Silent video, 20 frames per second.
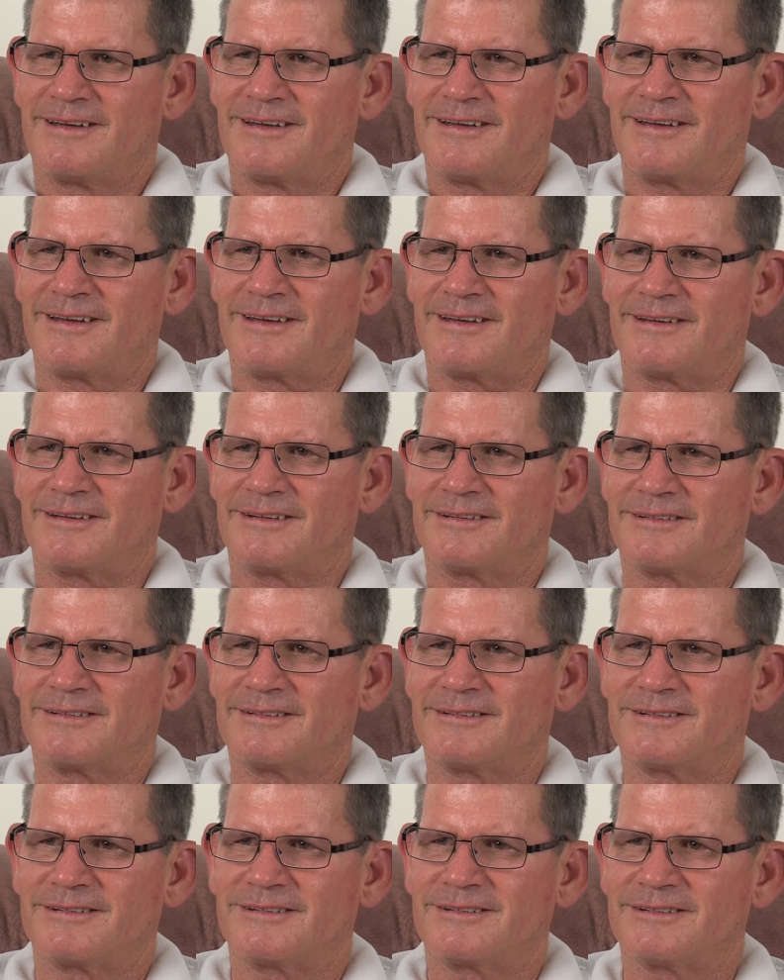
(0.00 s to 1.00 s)
it
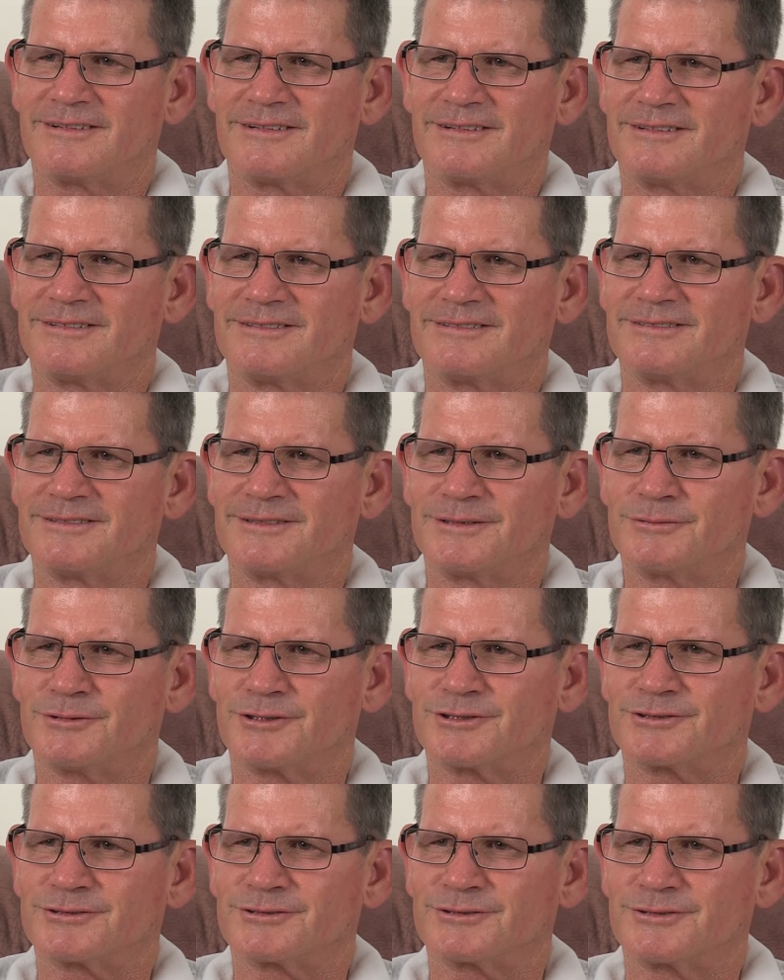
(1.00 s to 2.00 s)

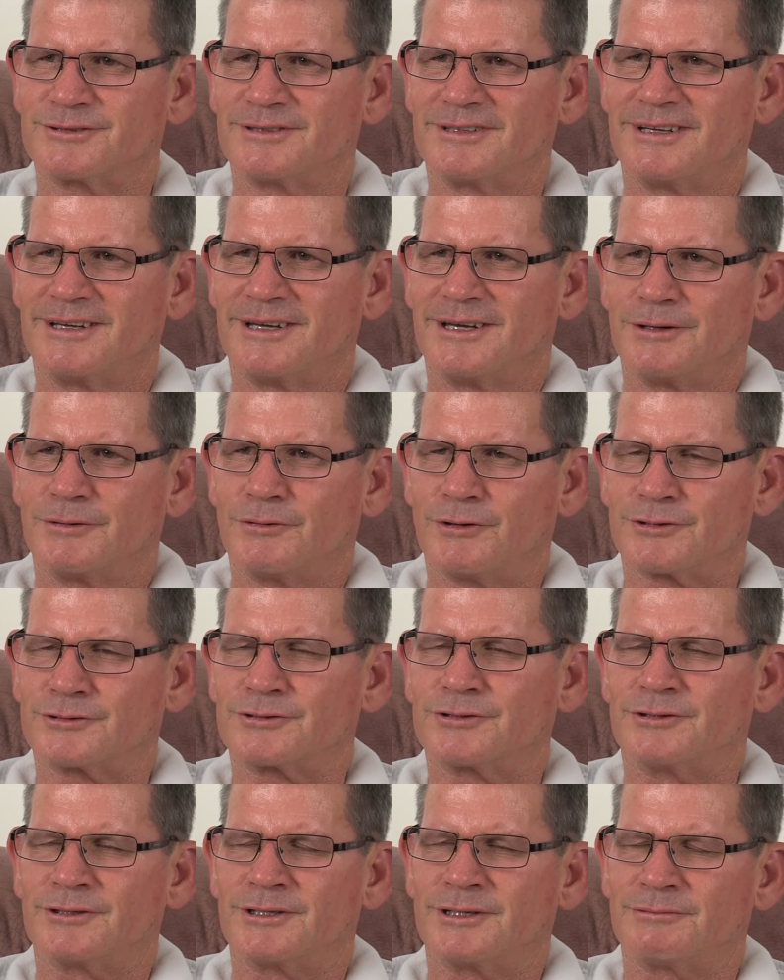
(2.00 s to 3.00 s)
wasn't
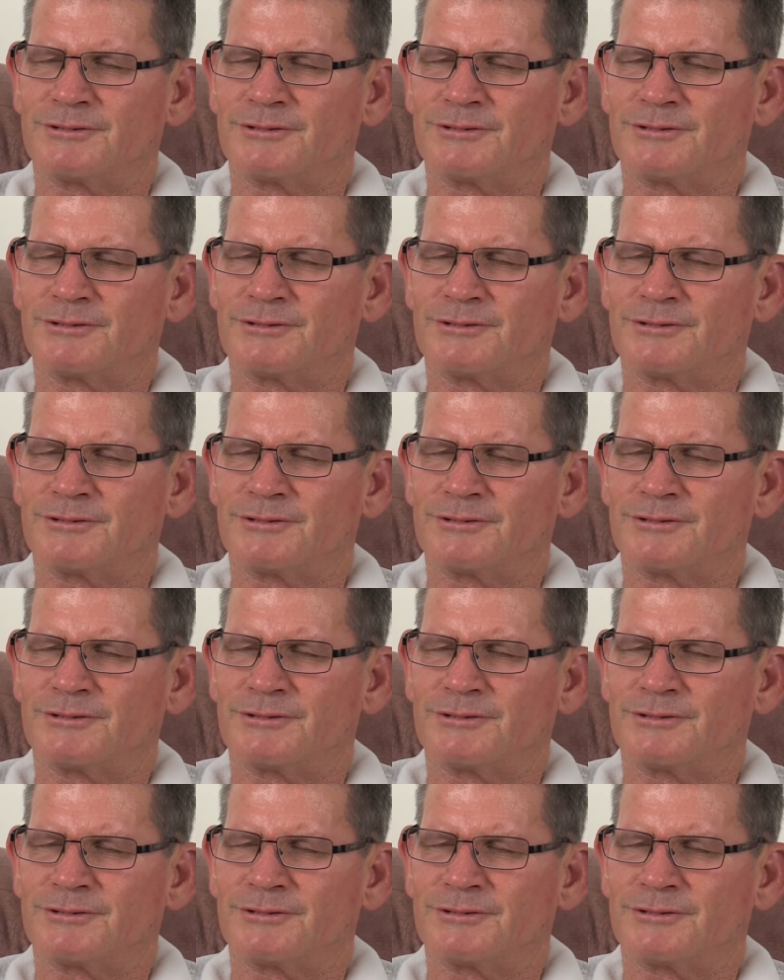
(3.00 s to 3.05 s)
good.